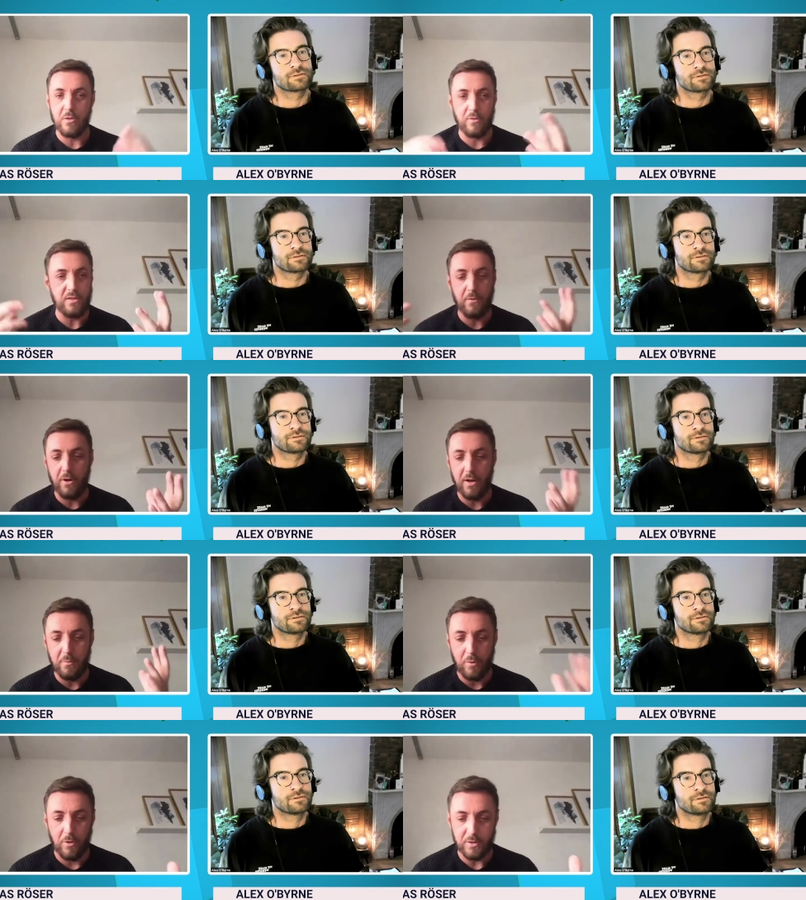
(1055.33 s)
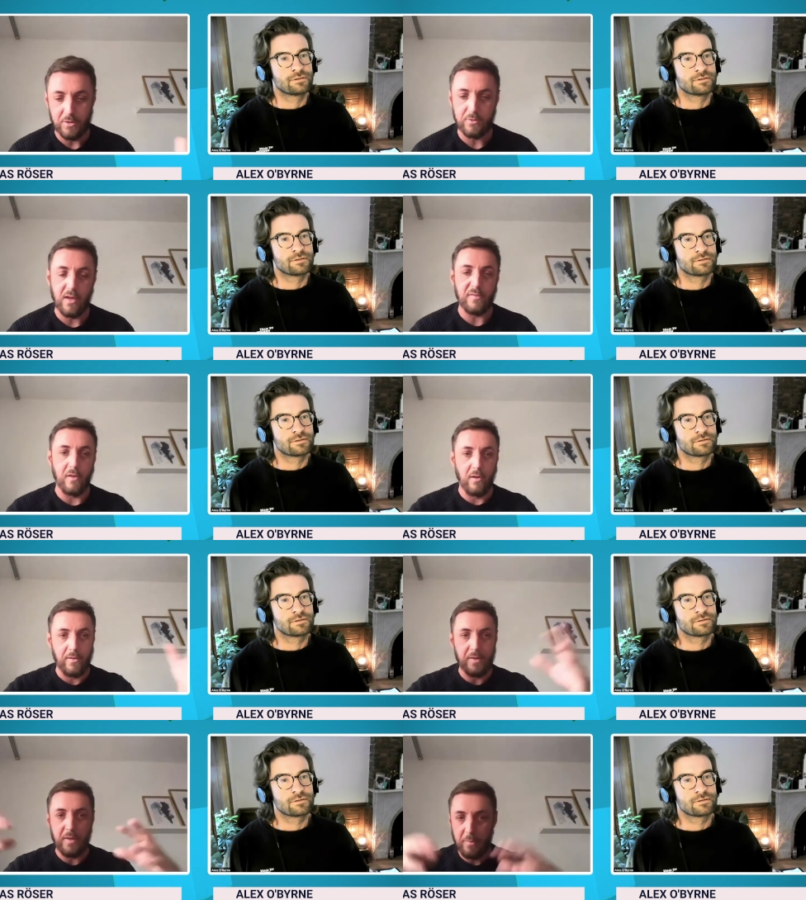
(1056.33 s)
Speaker 1: it's really important to have all
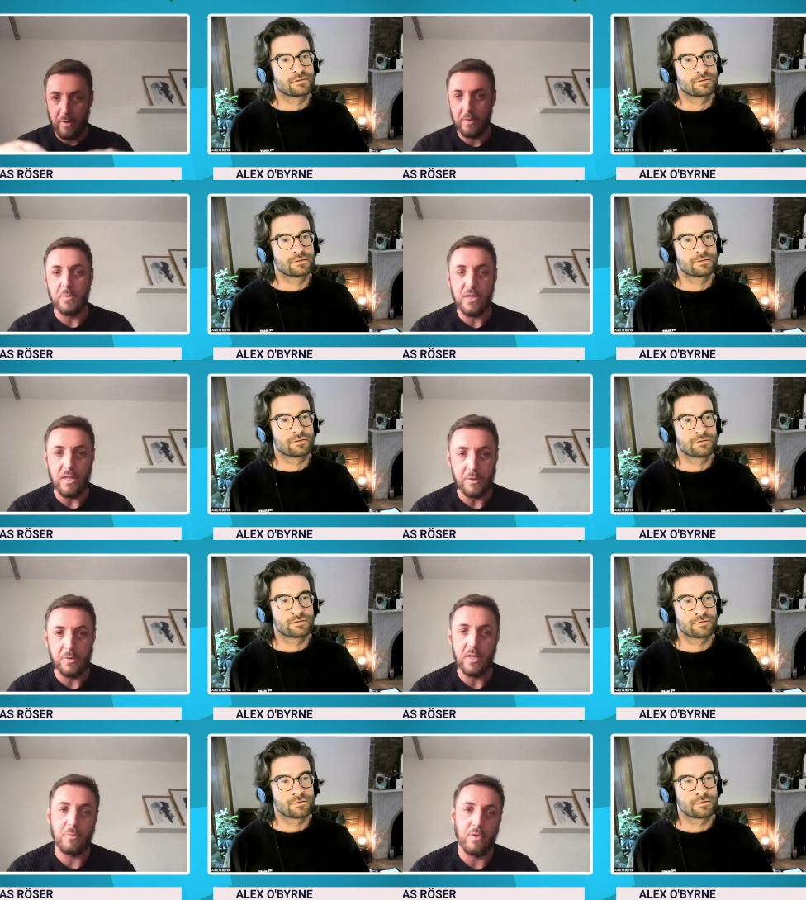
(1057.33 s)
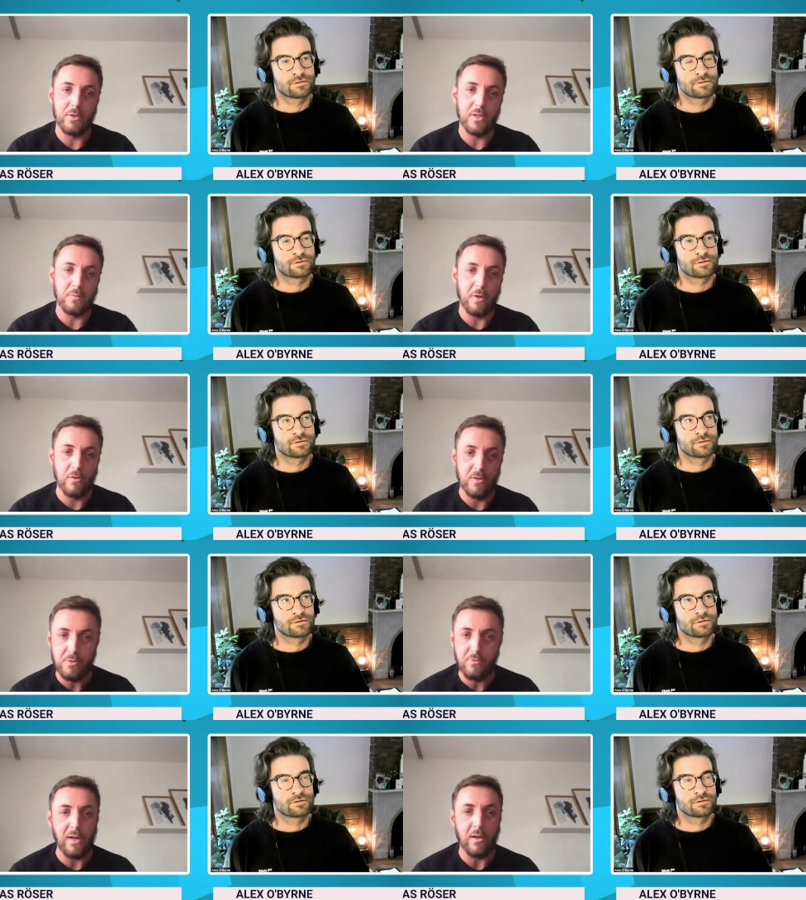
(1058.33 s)
the departments into that project because
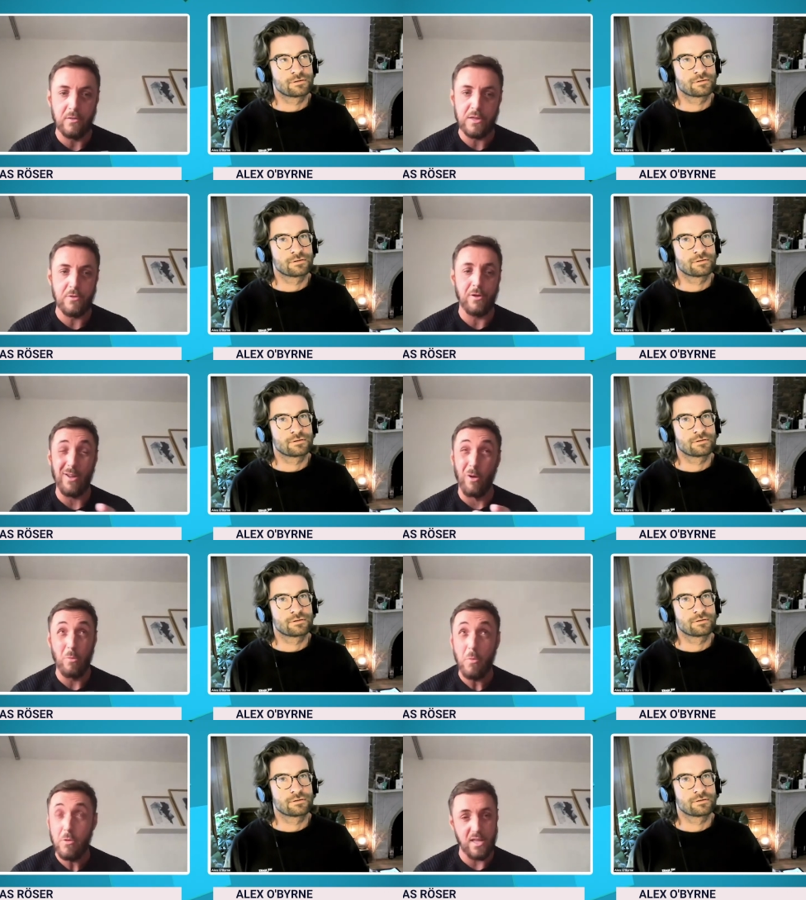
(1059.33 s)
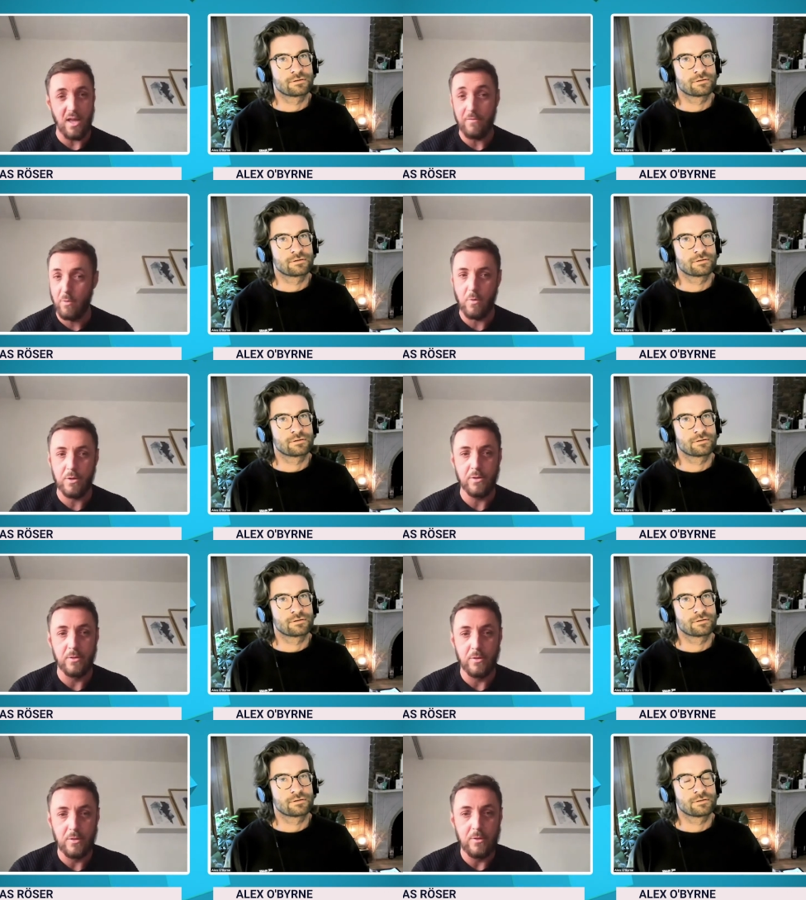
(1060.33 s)
it's really concerning almost everyone.
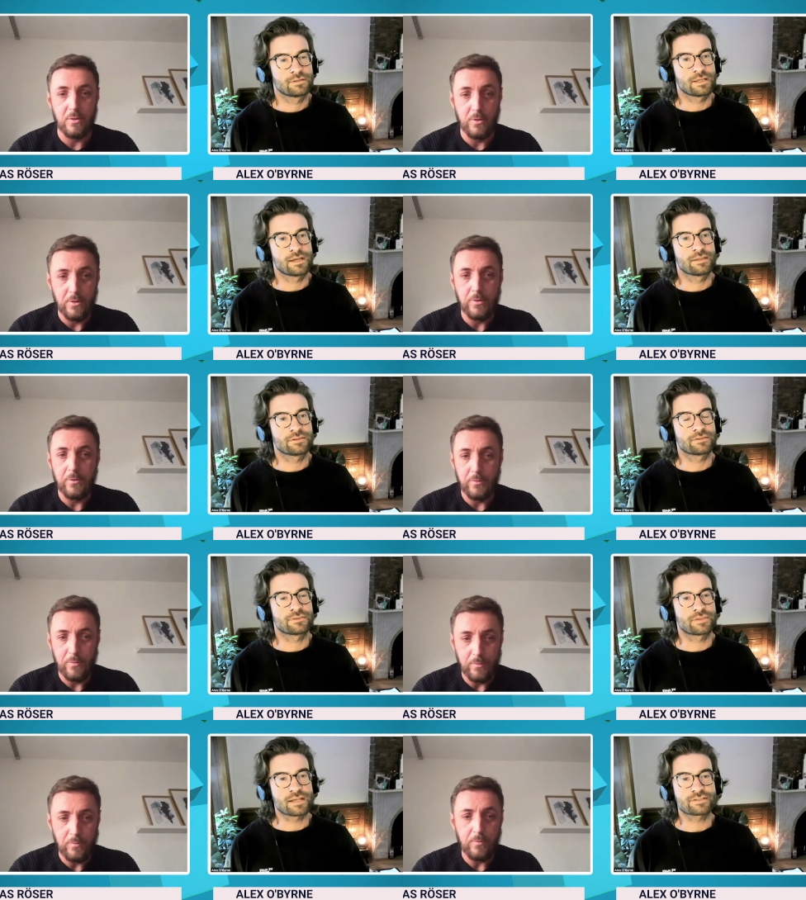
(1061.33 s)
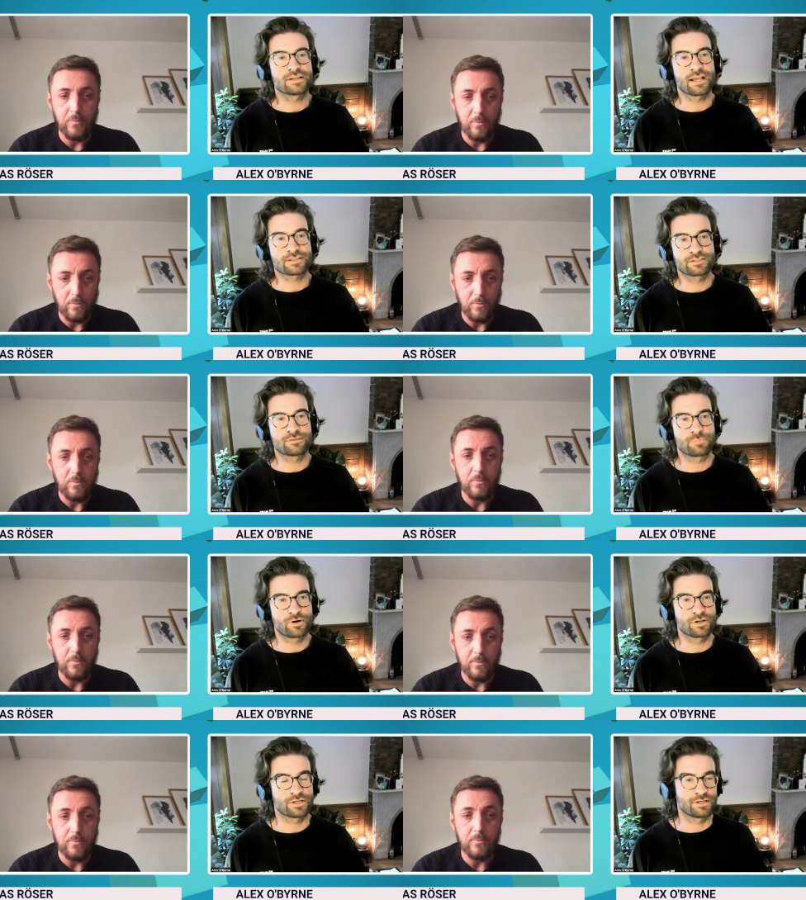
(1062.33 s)
Speaker 2: Yeah, that's an excellent
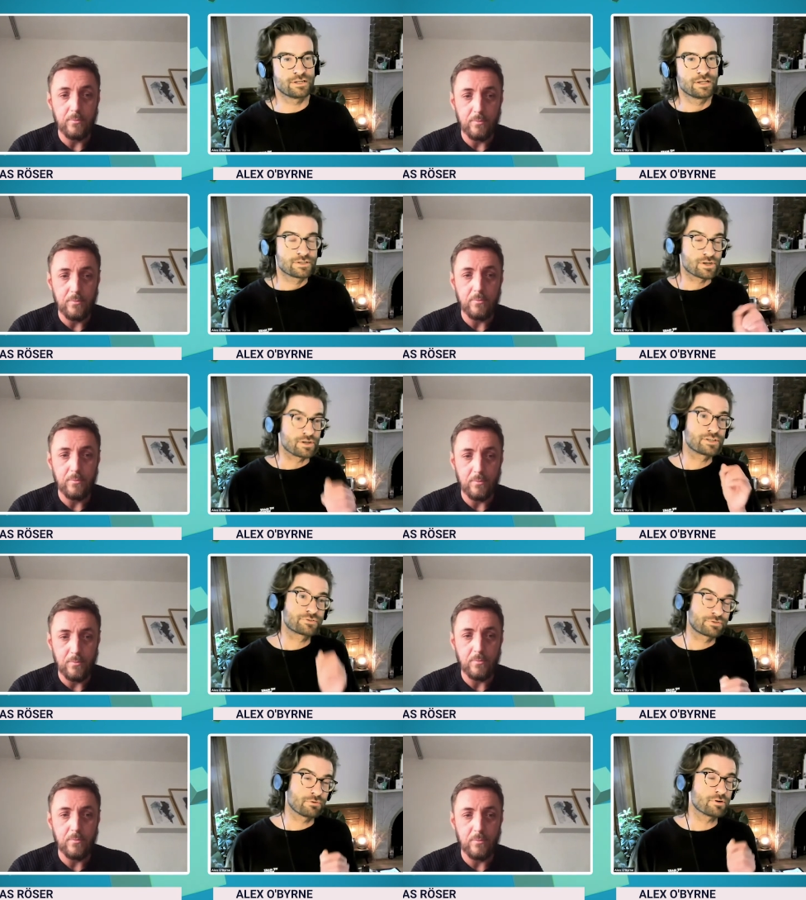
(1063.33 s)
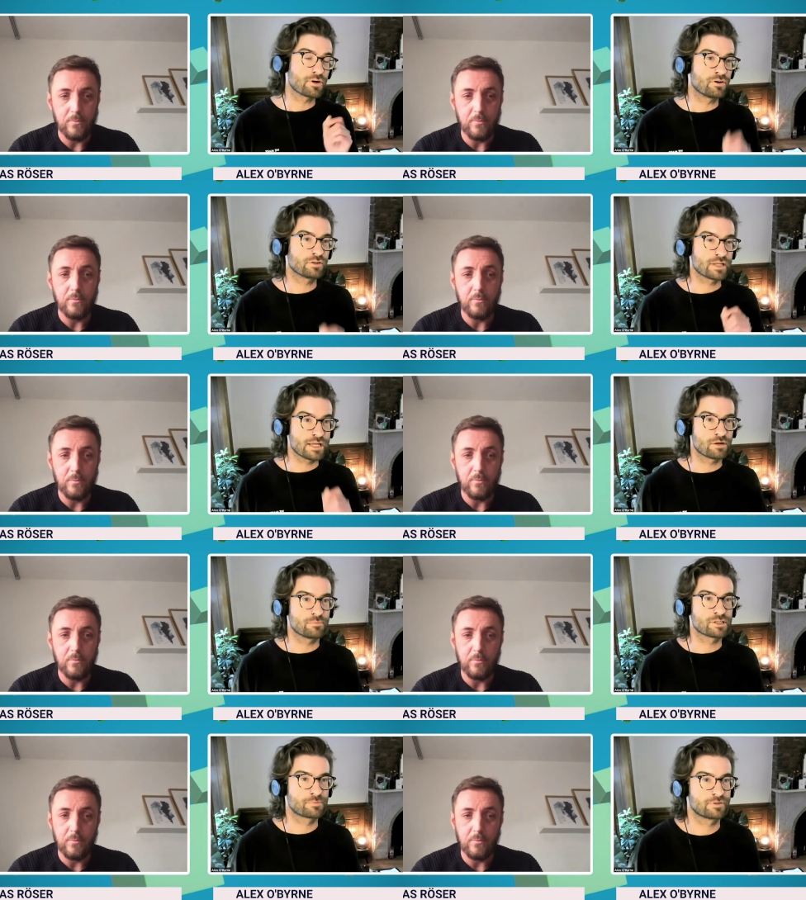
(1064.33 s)
point, and so it's true on all
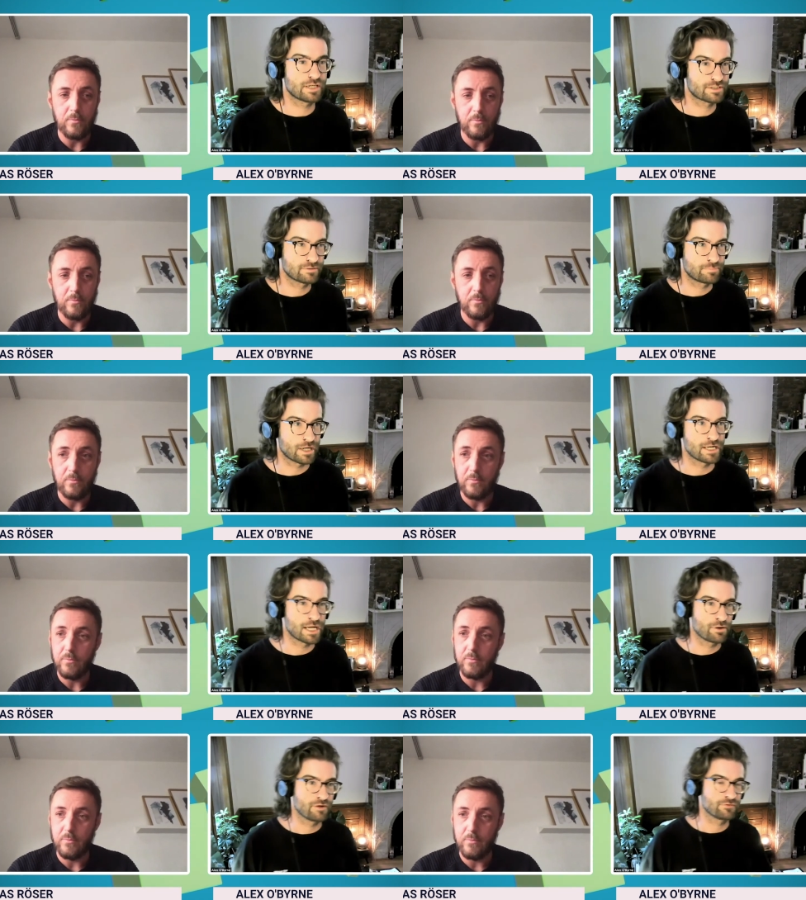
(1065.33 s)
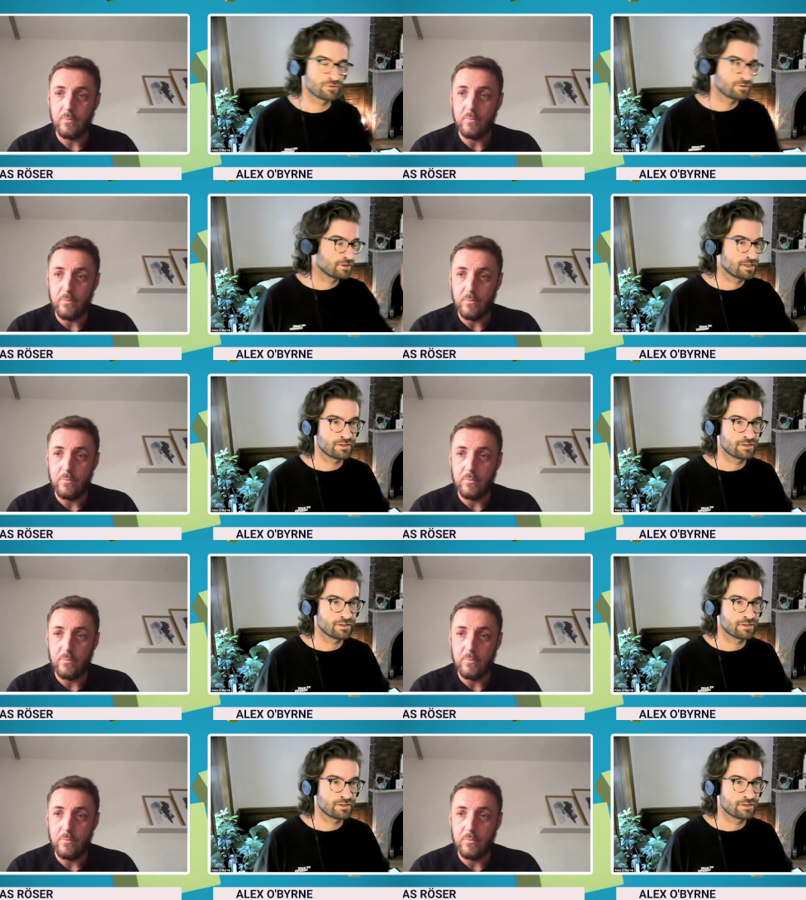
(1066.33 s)
e-commerce projects. And by now, I've done you know